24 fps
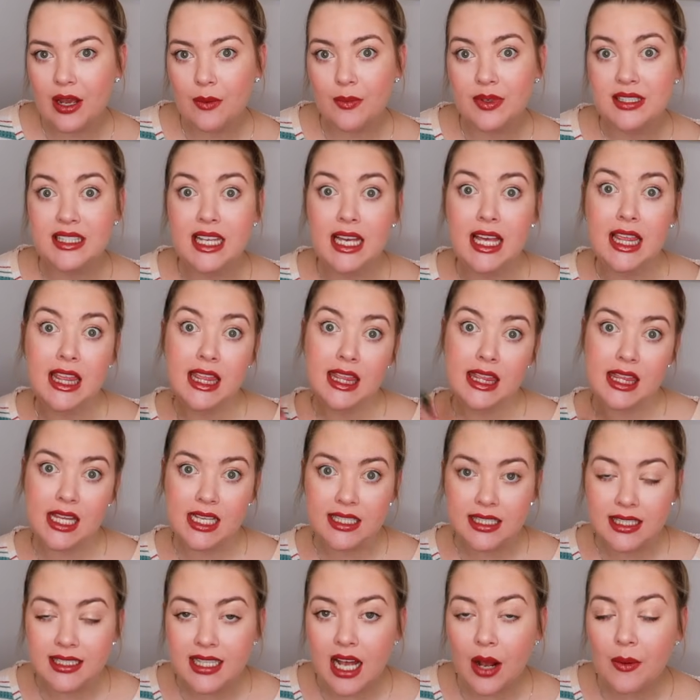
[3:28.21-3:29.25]
It was like,
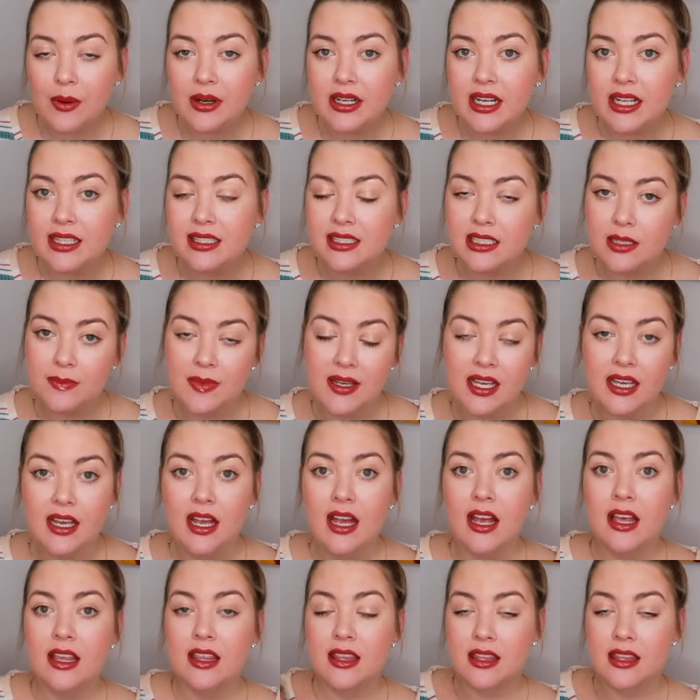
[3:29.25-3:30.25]
this is how it needs to be.